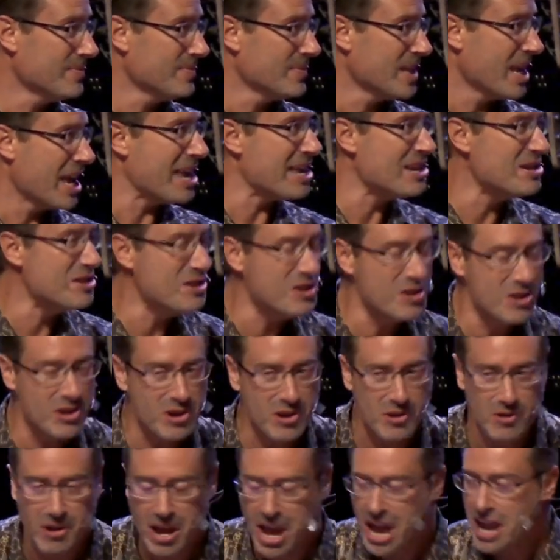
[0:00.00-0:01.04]
He
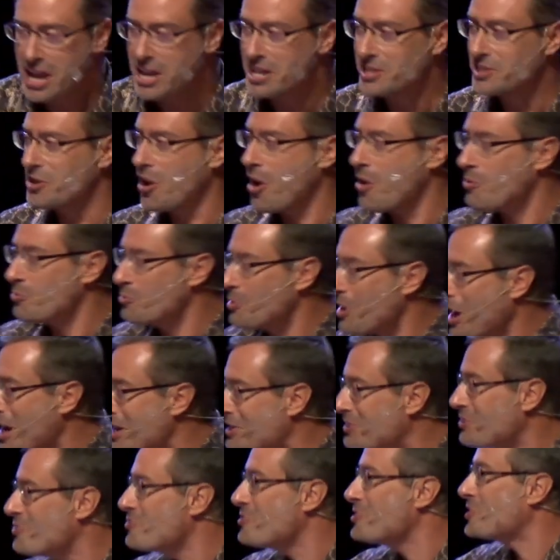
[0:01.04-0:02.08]
knew. He saw right
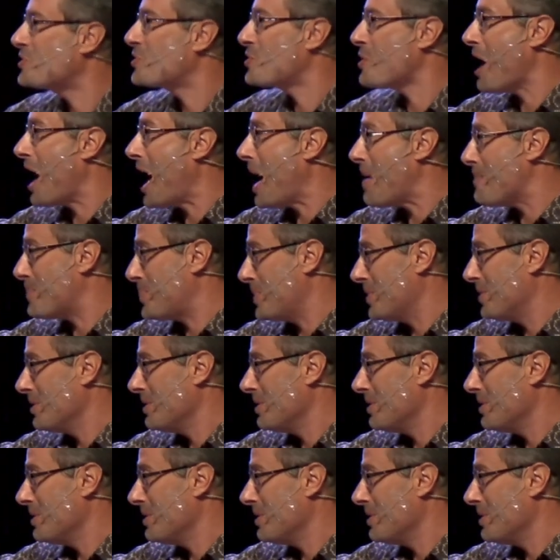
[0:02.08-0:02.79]
through the trap.